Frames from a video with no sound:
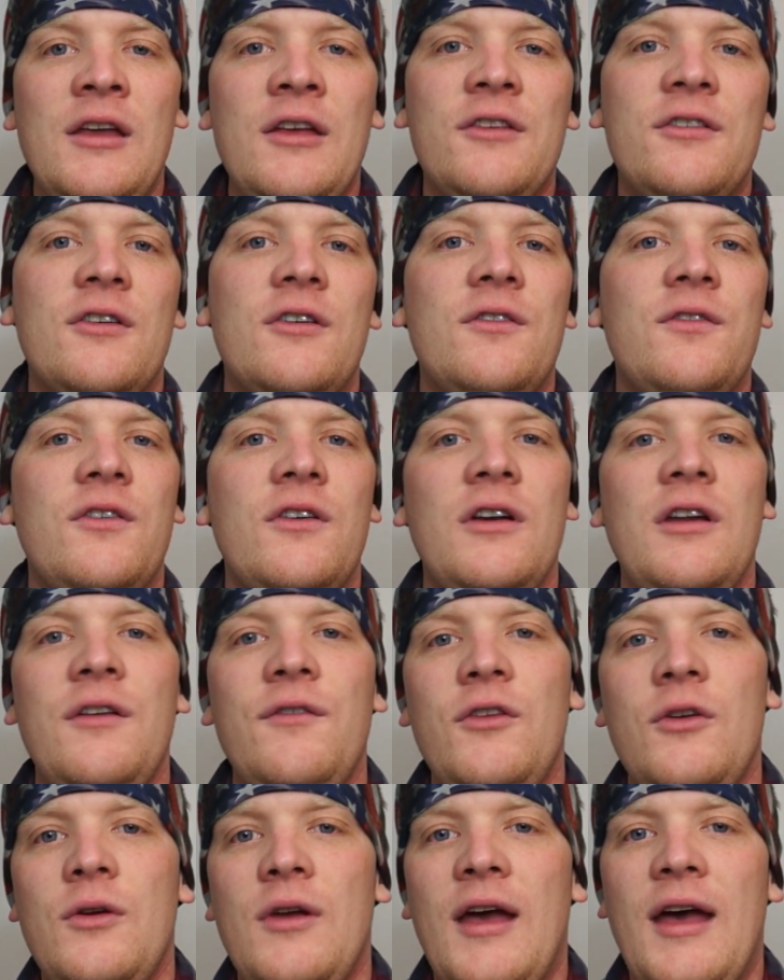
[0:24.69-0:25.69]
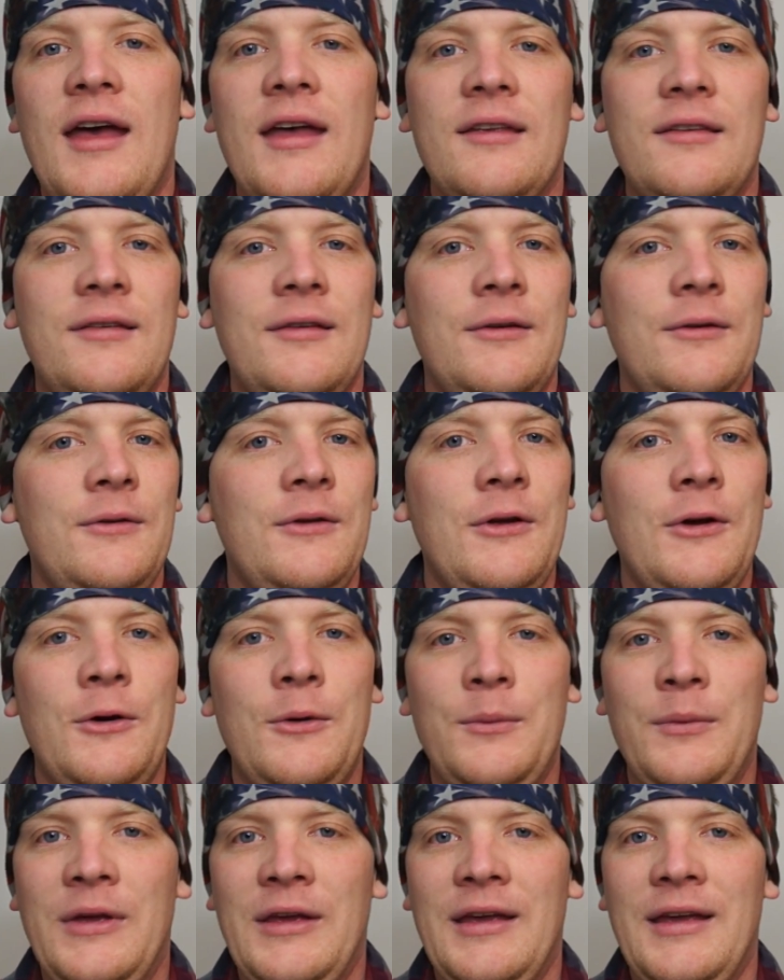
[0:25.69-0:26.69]
So for any of you guys who
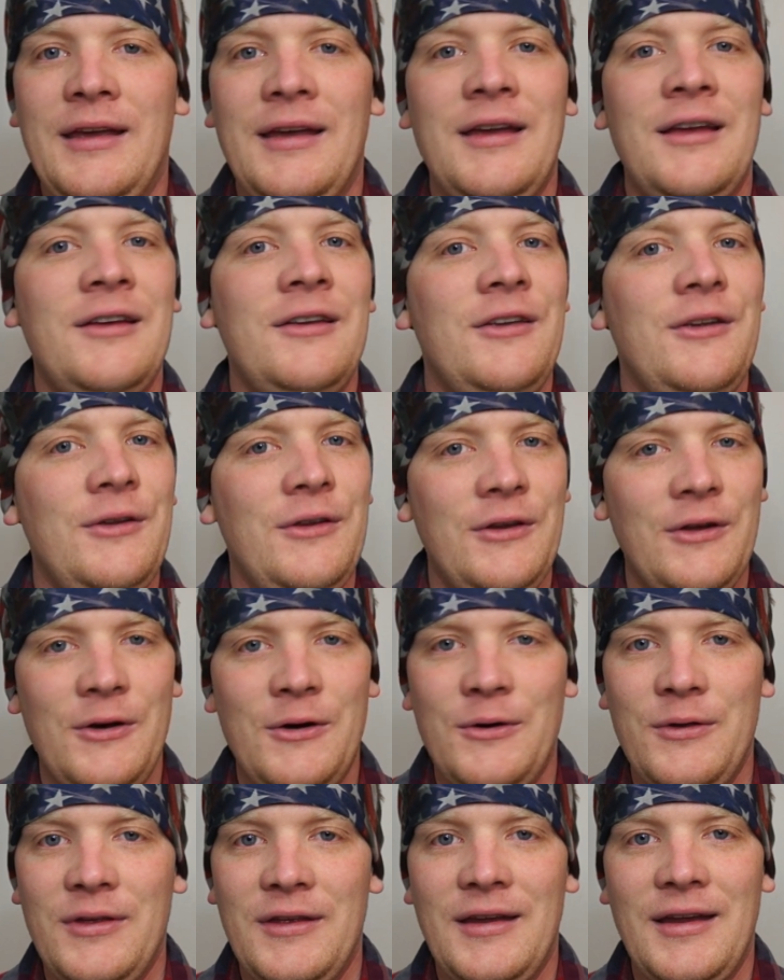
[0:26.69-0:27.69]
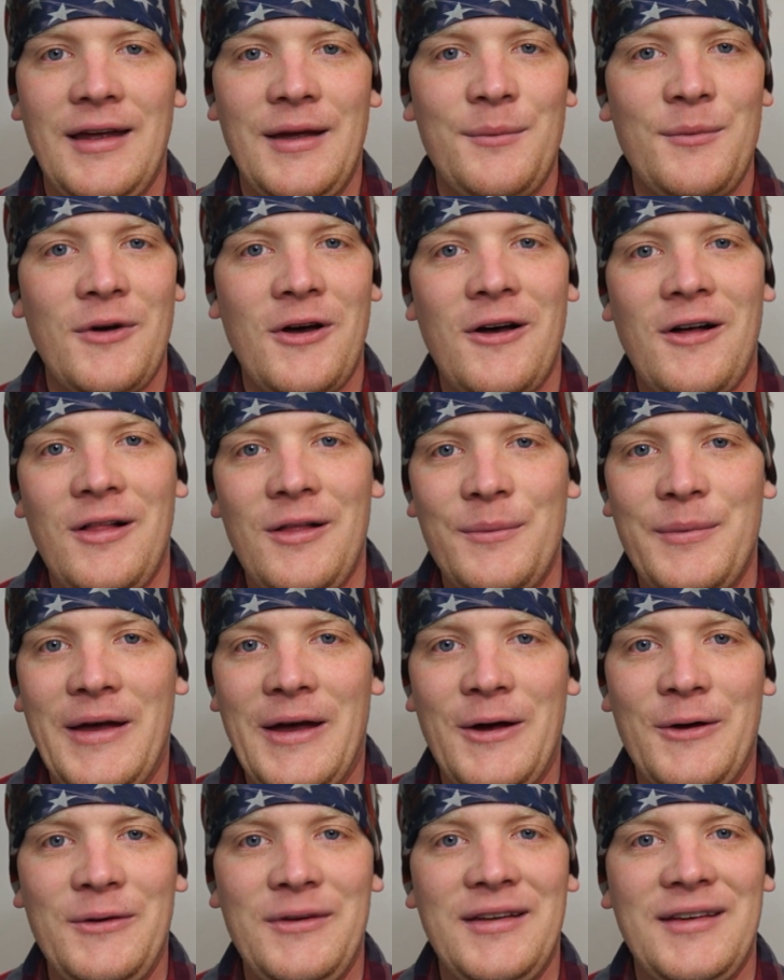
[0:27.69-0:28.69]
know me, you know that I'm all
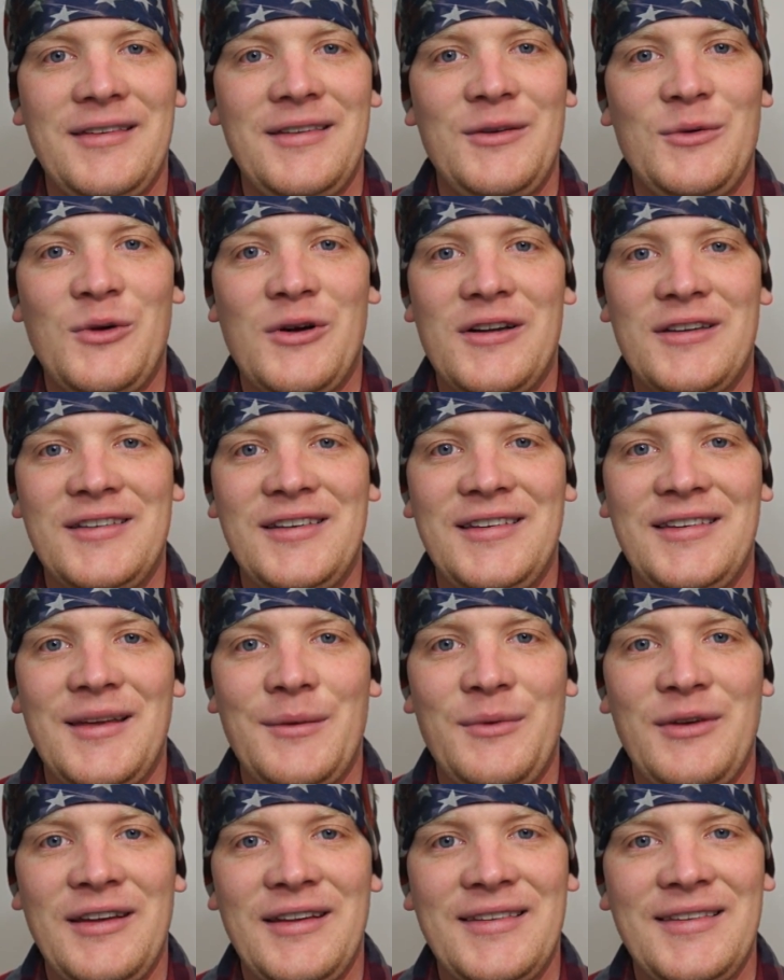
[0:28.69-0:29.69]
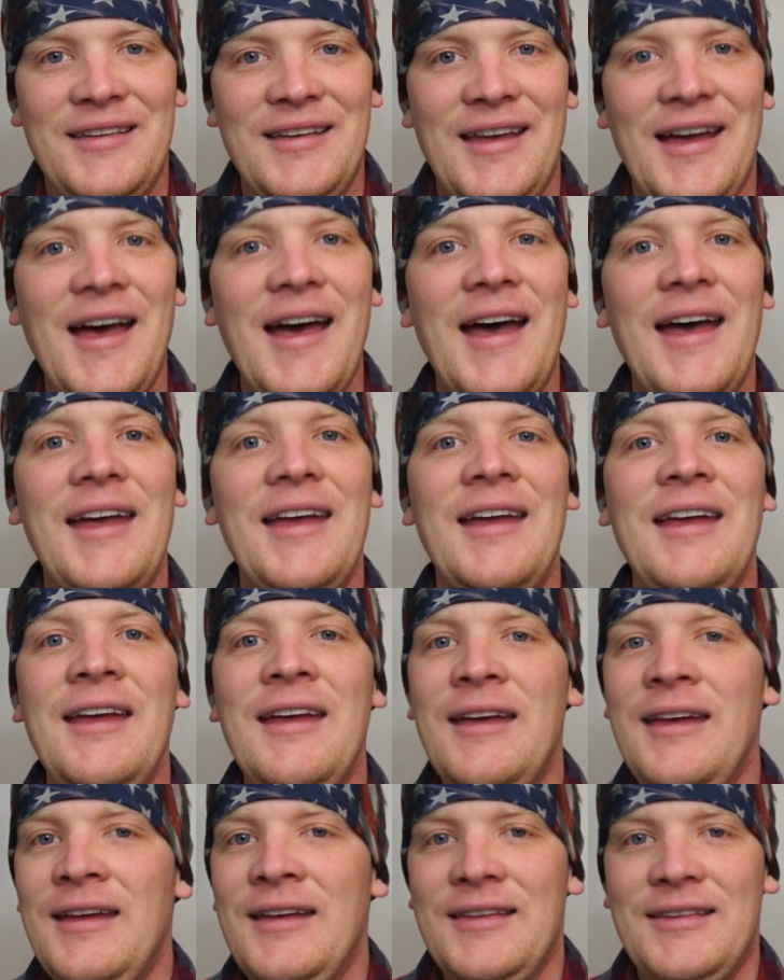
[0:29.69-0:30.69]
about Nixon watches. I'm a Nixon guy.
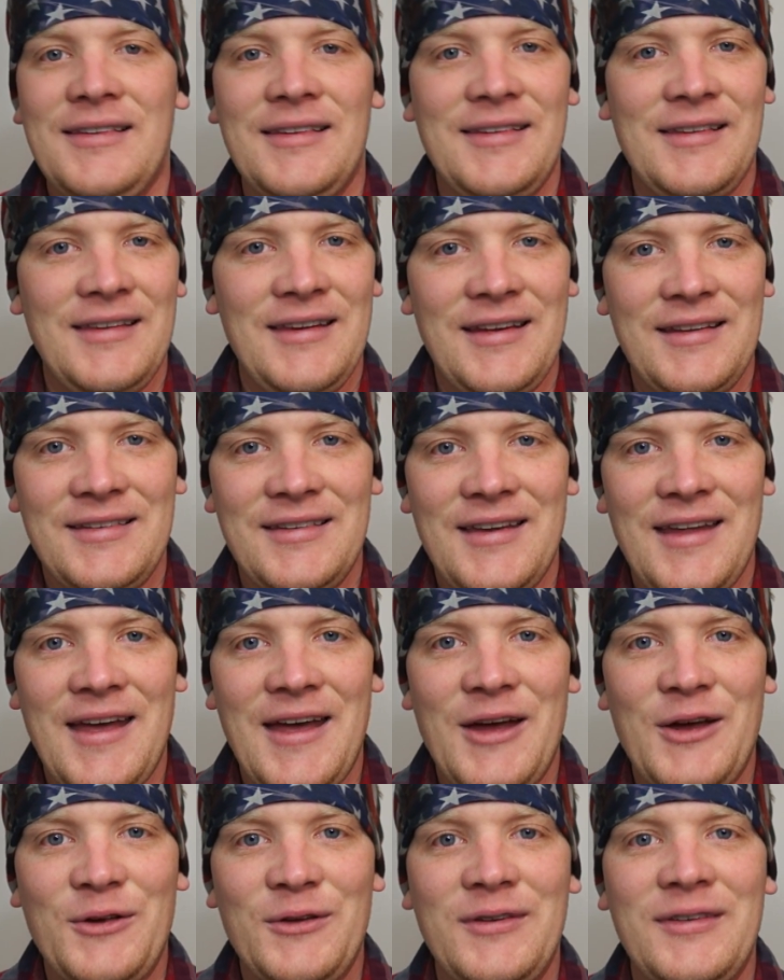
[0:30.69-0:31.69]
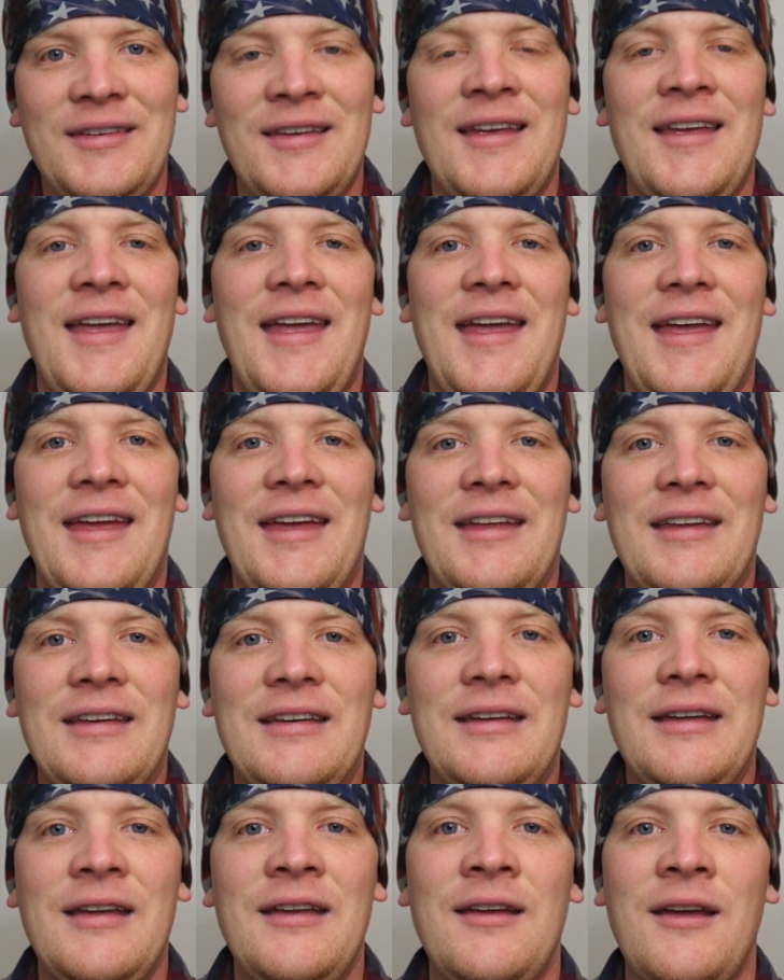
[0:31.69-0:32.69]
This is a Nixon house,
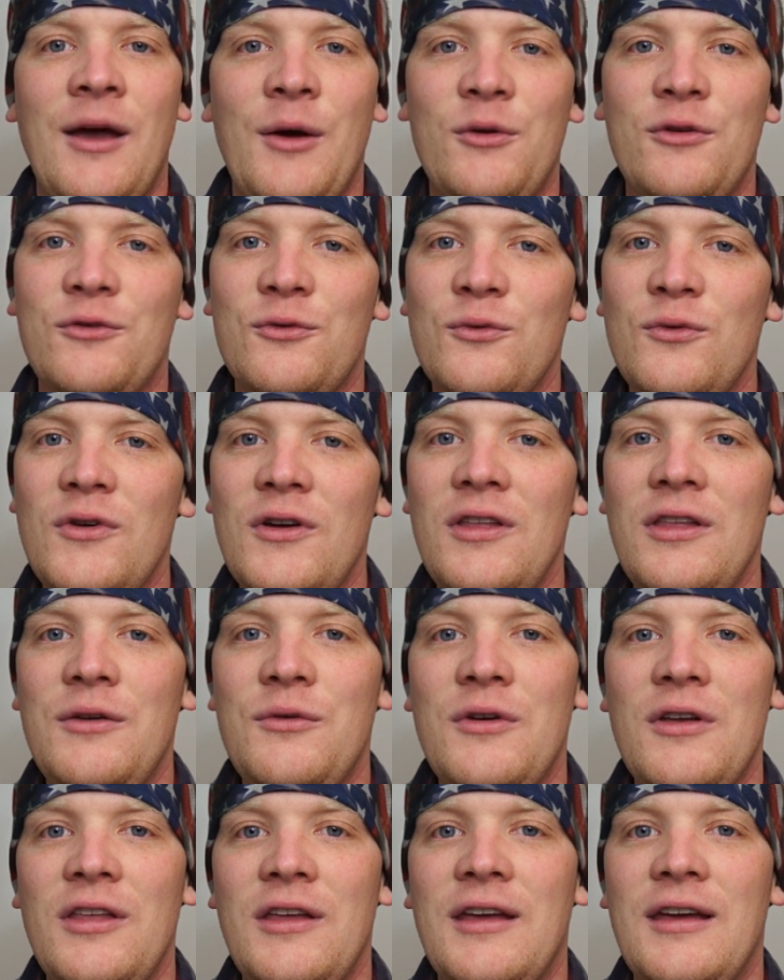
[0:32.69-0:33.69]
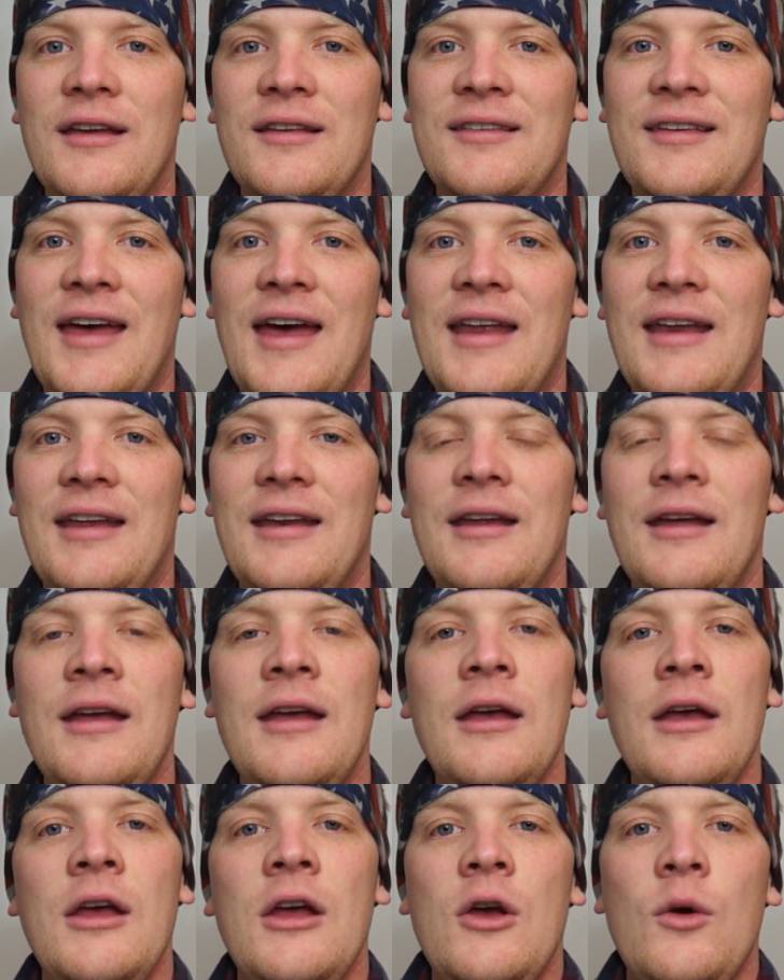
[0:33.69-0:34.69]
and I was really excited
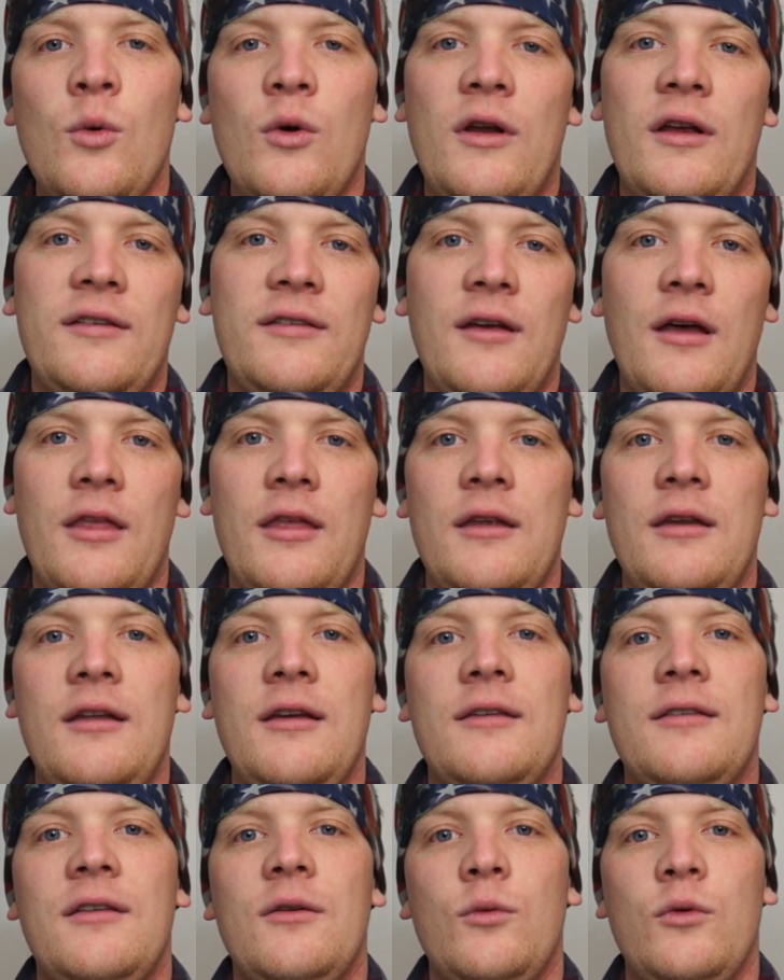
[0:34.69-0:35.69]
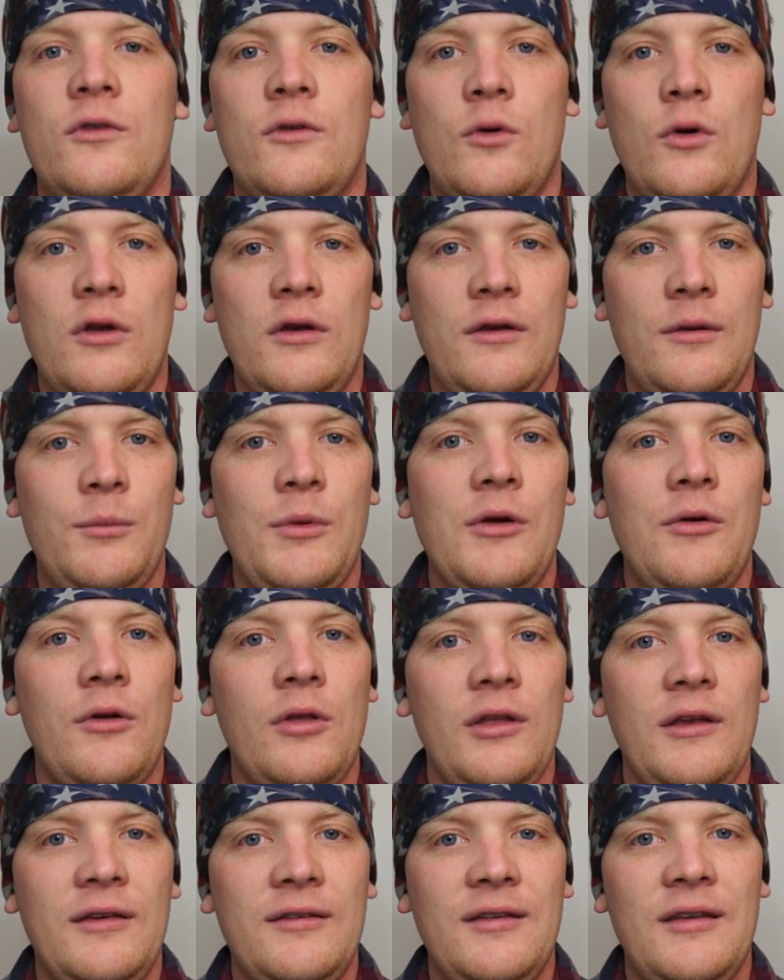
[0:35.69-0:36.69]
when I saw that Nixon was going to be
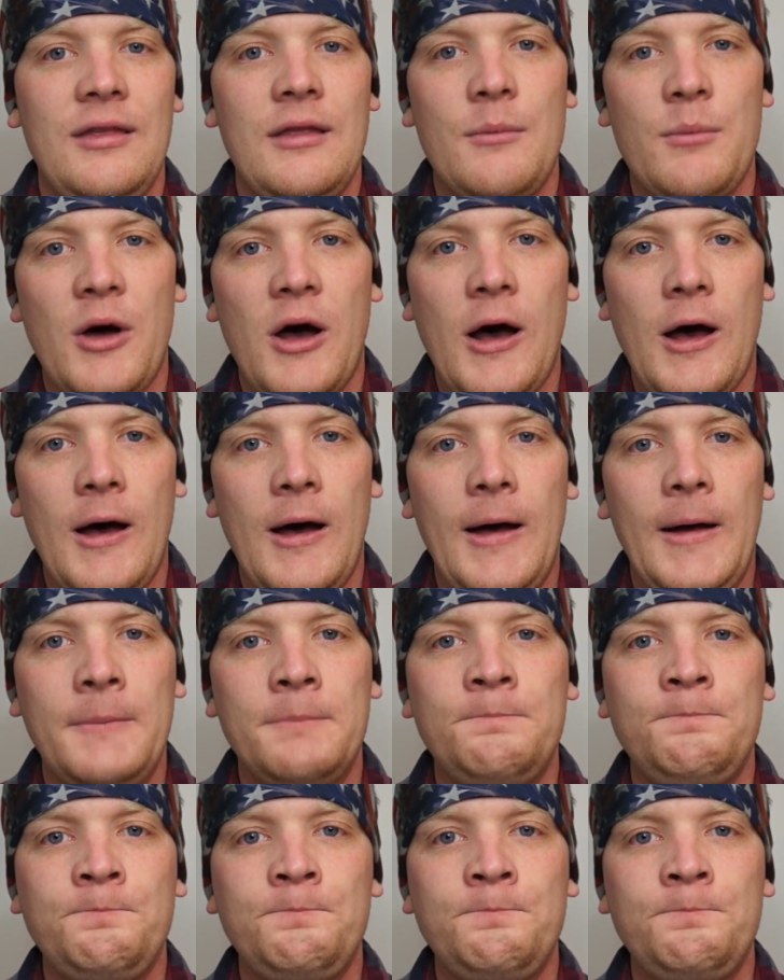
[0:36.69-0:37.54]
releasing the Baja.